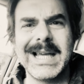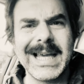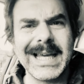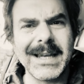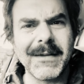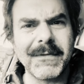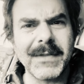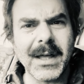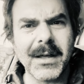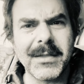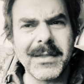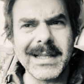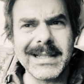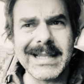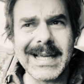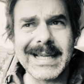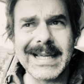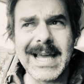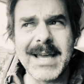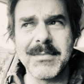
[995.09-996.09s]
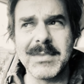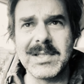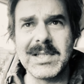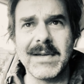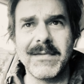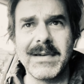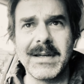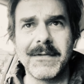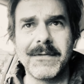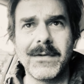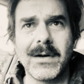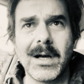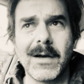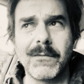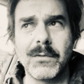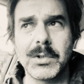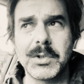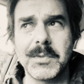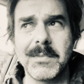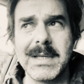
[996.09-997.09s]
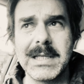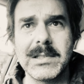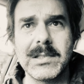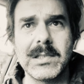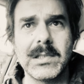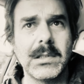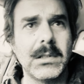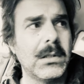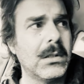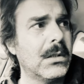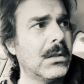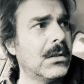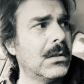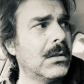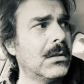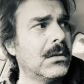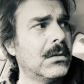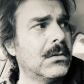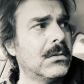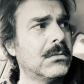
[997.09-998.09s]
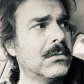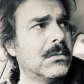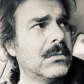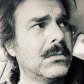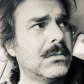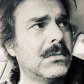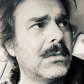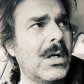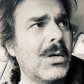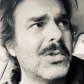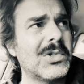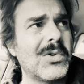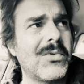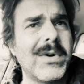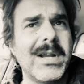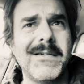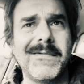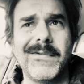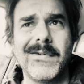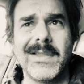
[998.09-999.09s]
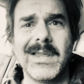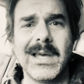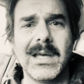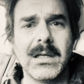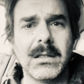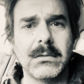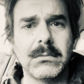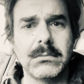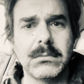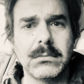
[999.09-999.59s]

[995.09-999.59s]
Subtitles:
And I think they came in 75, which means I was around for that.